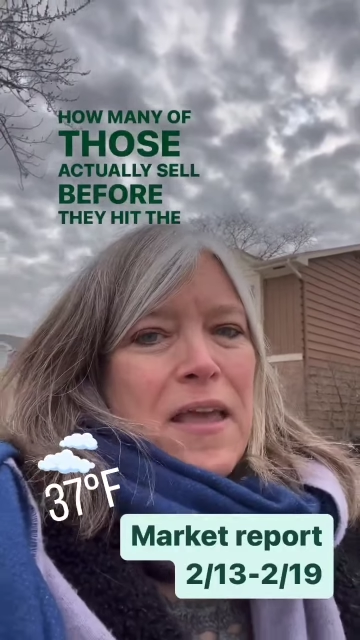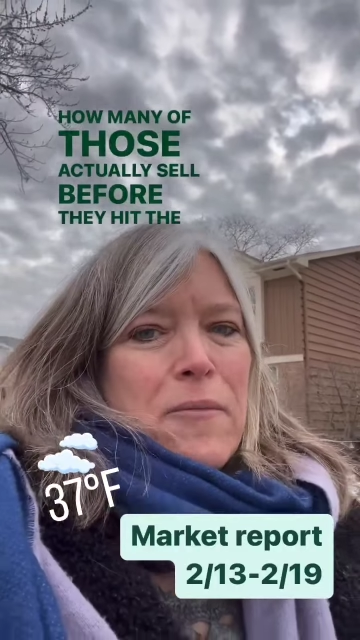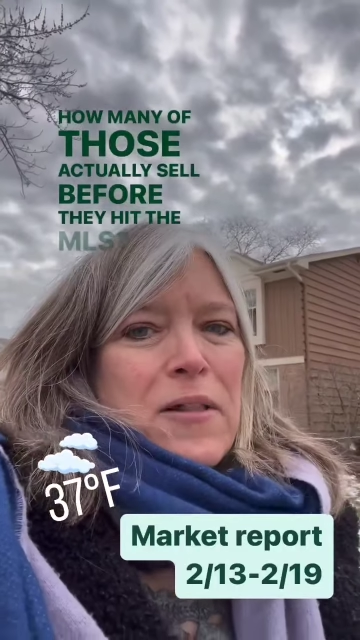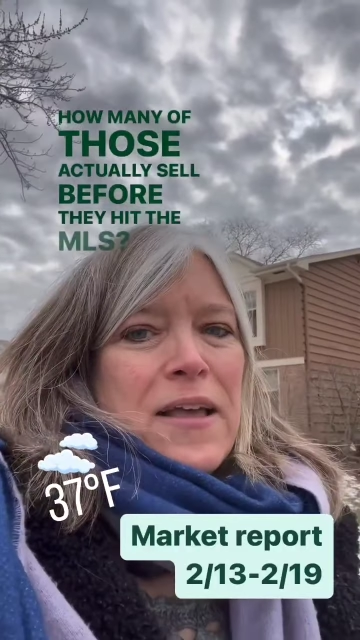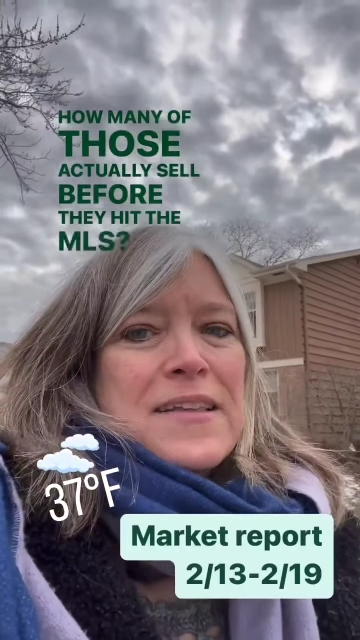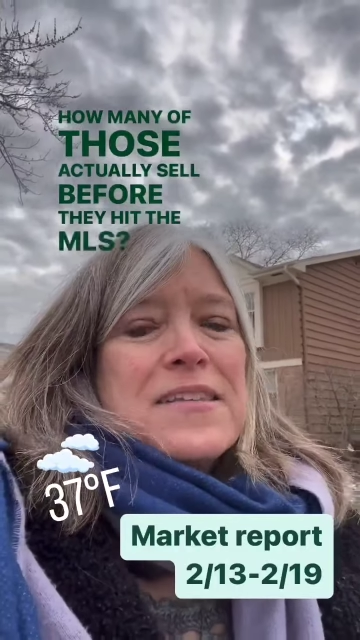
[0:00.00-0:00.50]

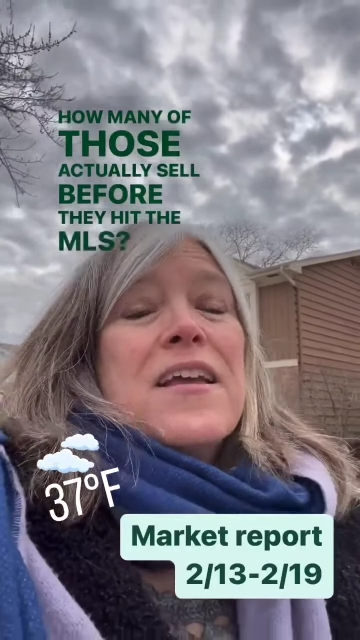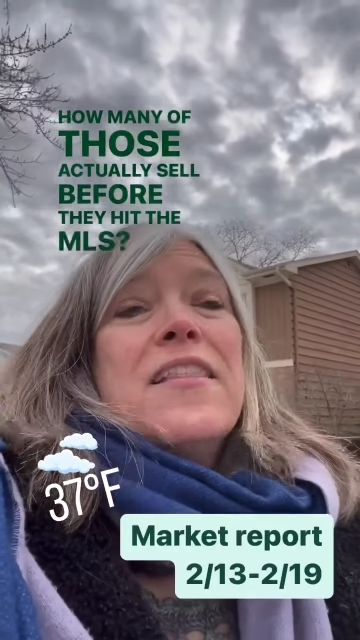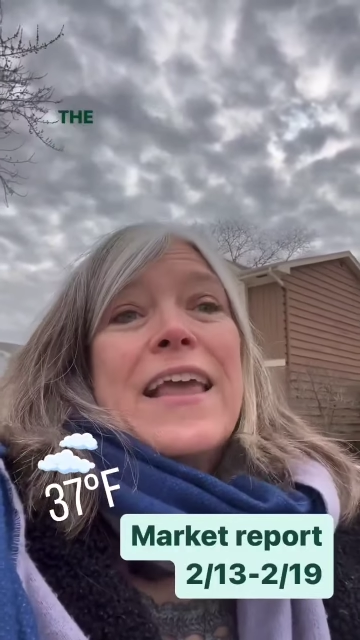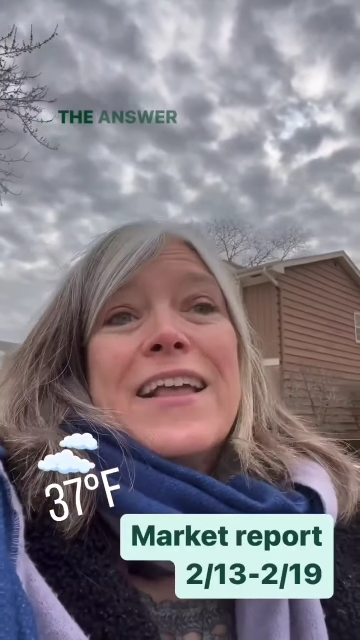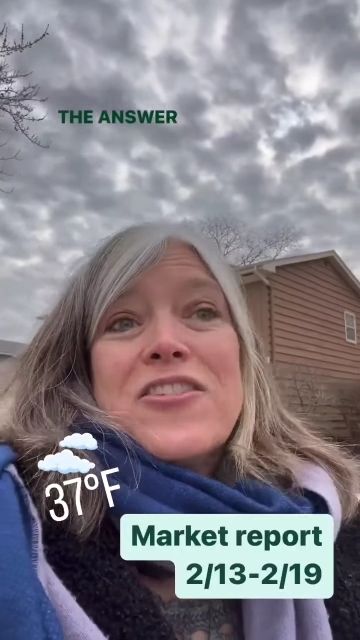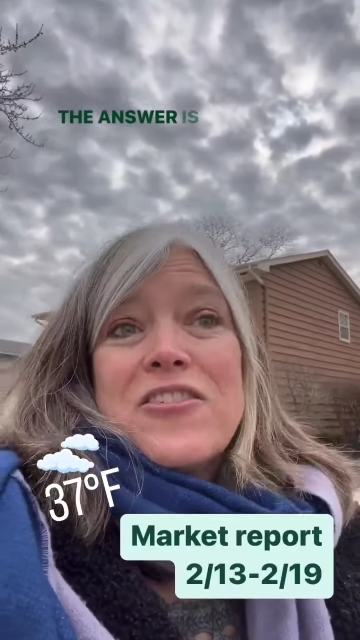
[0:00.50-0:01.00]
MLS?
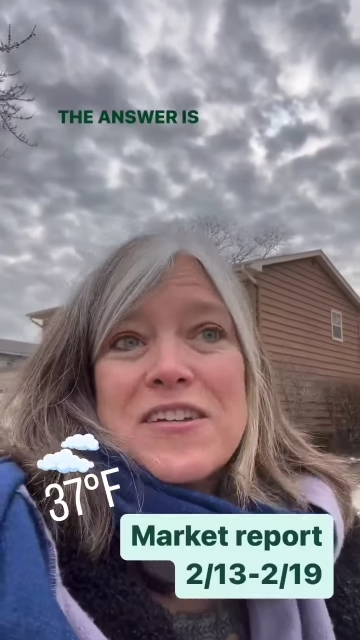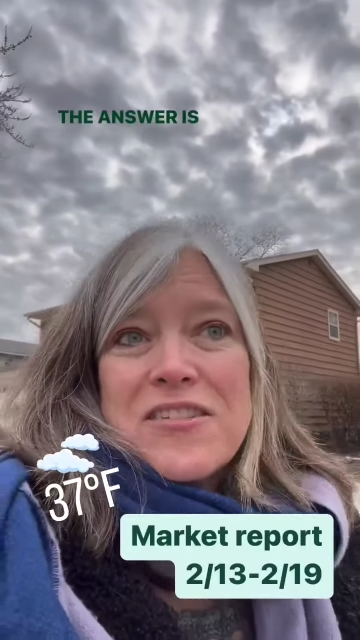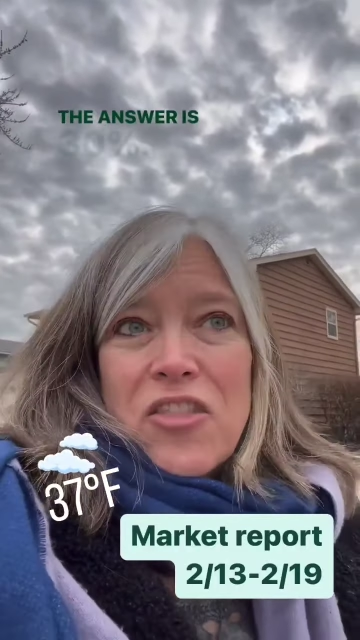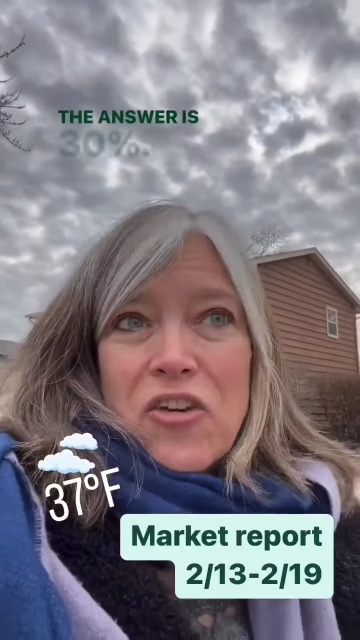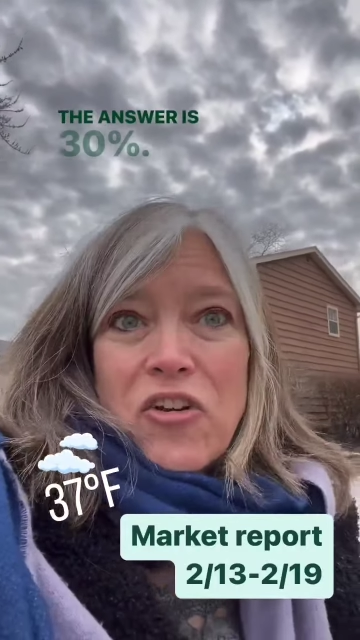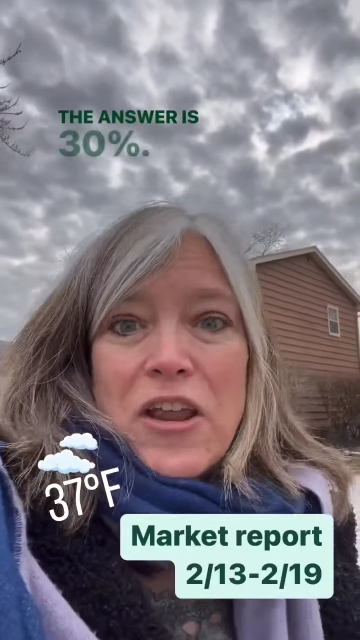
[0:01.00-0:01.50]
The answer is
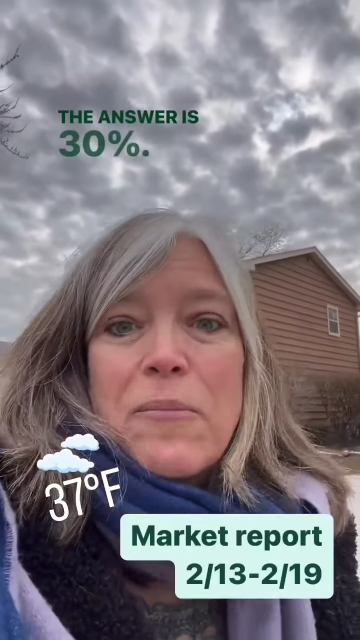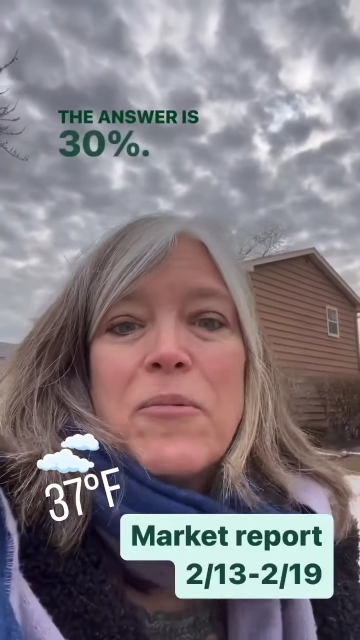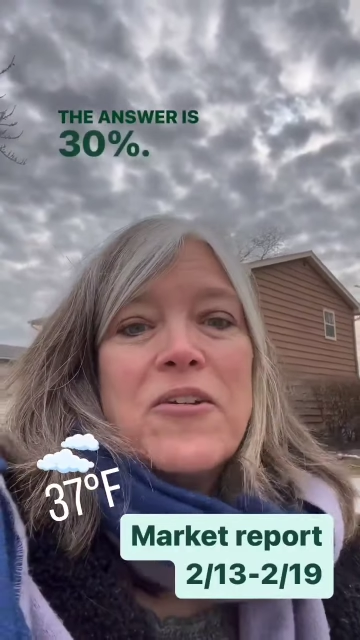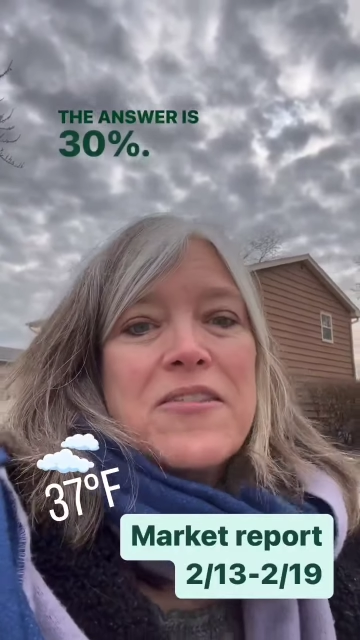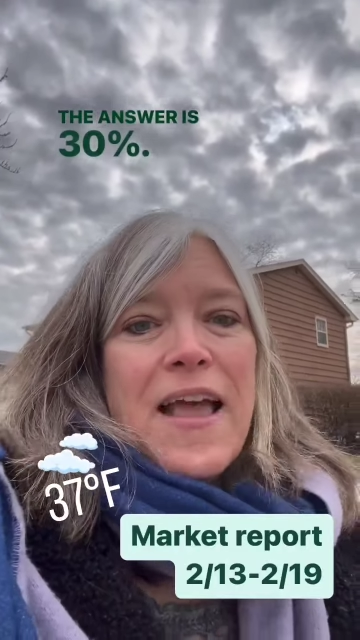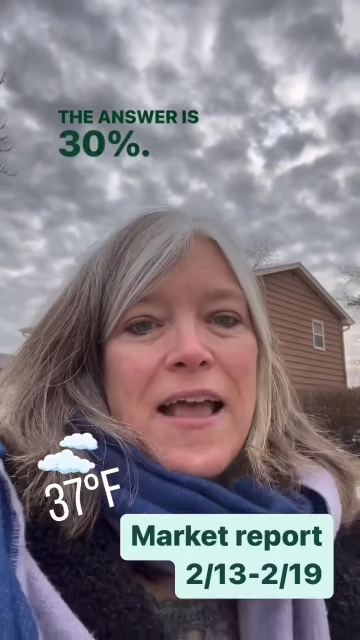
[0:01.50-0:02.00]

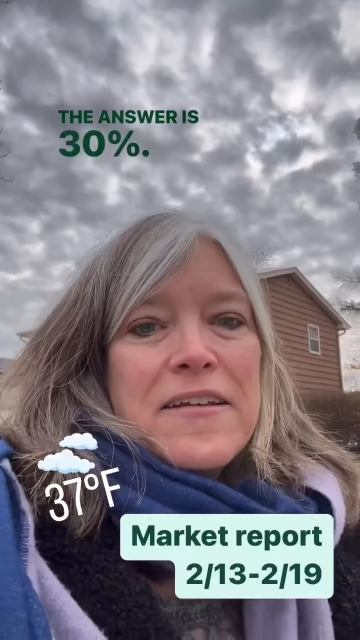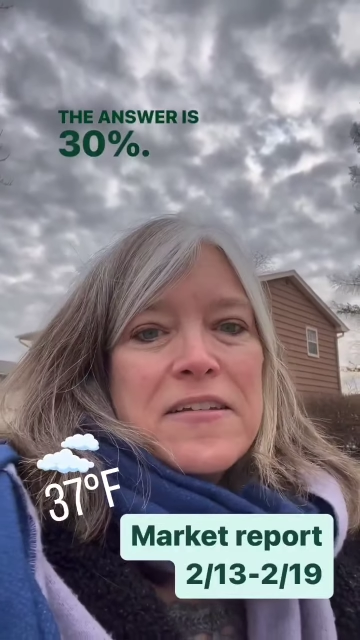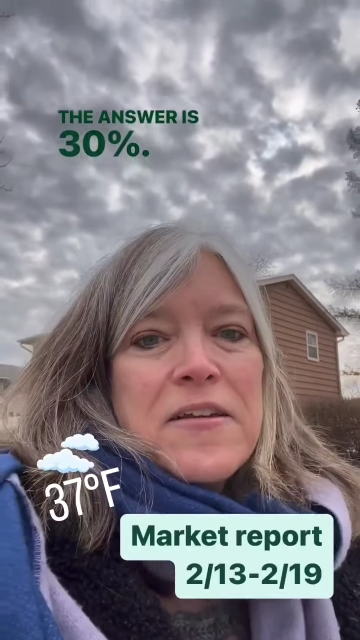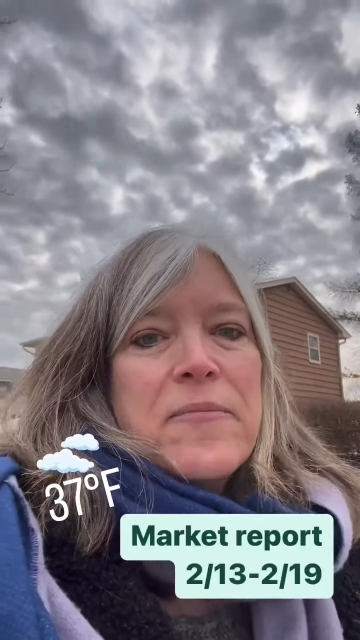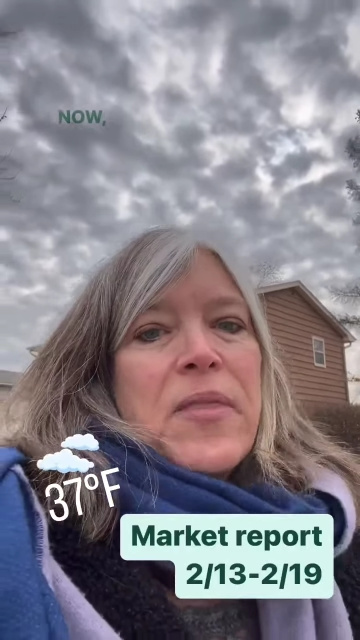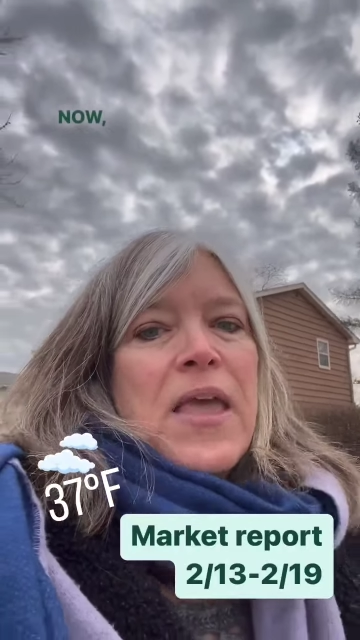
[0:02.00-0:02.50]
30%.